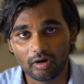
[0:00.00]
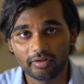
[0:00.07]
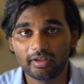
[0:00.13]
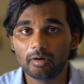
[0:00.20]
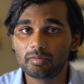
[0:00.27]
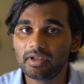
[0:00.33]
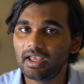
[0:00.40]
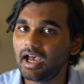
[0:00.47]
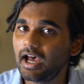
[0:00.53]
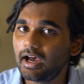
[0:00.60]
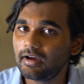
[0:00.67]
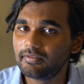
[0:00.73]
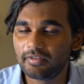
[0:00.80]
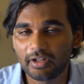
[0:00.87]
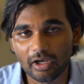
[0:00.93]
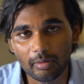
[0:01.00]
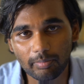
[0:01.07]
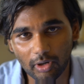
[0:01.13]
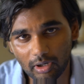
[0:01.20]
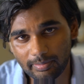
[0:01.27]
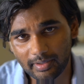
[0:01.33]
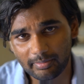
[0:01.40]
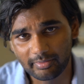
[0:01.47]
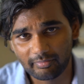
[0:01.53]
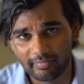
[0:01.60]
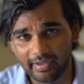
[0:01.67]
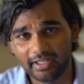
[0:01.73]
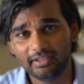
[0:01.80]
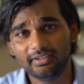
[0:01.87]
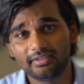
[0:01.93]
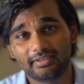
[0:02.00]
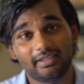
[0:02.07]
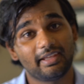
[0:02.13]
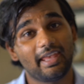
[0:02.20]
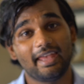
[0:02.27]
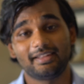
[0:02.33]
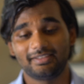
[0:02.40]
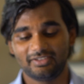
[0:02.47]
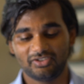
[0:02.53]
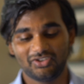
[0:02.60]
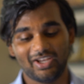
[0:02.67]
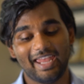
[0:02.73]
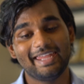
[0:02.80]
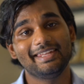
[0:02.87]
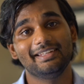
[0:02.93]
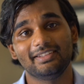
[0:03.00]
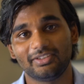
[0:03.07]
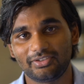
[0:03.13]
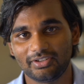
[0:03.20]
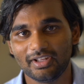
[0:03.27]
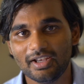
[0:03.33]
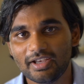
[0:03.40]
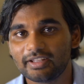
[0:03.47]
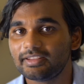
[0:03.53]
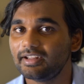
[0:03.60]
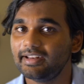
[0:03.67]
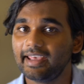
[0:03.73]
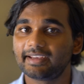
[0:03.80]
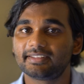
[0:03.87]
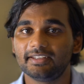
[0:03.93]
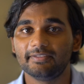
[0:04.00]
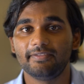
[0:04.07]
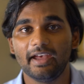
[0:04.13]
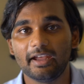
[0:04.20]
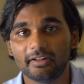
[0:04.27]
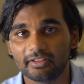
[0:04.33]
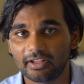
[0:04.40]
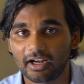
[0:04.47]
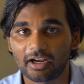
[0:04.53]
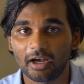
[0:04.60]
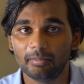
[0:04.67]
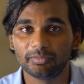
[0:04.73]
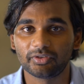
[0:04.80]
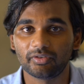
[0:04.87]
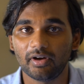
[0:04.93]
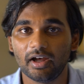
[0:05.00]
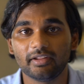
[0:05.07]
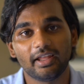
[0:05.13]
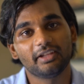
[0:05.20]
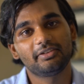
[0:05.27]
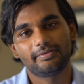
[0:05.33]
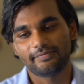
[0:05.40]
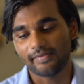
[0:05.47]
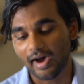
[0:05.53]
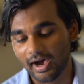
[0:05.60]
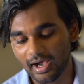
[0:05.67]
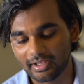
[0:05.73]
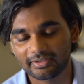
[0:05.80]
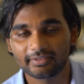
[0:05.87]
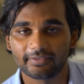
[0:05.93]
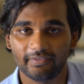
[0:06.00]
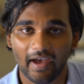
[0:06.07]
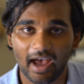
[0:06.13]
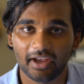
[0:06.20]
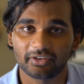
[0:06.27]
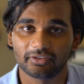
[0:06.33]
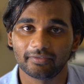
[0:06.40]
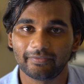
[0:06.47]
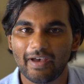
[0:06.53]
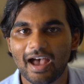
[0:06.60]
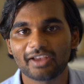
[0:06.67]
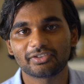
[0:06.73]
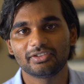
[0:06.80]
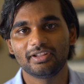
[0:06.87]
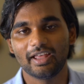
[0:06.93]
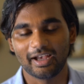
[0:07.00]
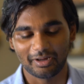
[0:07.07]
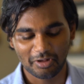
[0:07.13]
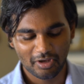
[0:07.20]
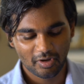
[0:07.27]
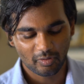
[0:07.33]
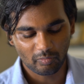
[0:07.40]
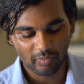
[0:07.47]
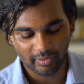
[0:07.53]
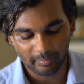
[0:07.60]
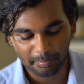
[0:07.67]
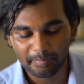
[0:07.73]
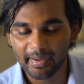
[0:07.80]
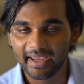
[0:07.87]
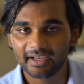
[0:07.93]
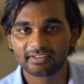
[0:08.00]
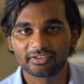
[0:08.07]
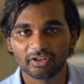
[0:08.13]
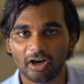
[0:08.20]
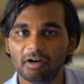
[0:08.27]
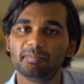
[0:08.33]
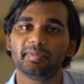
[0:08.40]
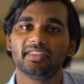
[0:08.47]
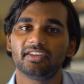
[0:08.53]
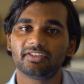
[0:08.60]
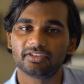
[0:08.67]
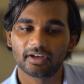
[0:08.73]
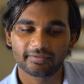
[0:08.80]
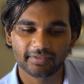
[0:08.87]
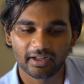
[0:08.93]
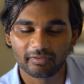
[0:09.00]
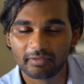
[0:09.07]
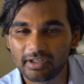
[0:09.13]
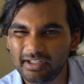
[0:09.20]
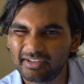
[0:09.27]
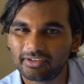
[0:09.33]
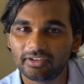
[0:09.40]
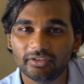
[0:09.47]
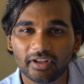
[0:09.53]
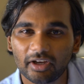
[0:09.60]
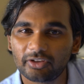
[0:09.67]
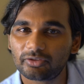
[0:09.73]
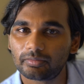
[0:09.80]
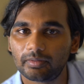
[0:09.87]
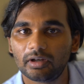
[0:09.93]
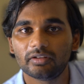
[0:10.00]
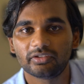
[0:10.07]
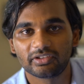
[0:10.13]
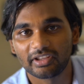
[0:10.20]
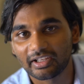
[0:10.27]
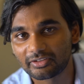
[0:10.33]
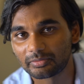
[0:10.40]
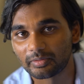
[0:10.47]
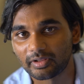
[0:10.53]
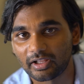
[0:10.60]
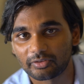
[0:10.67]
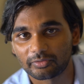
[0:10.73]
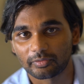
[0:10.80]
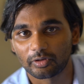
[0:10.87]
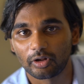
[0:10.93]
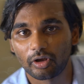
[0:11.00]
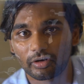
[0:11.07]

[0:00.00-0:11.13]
that we have in our pop-up events to get changed the next event that comes around. That's fast fashion, fashion that we picks up and the stuff that really does well sticks with us for a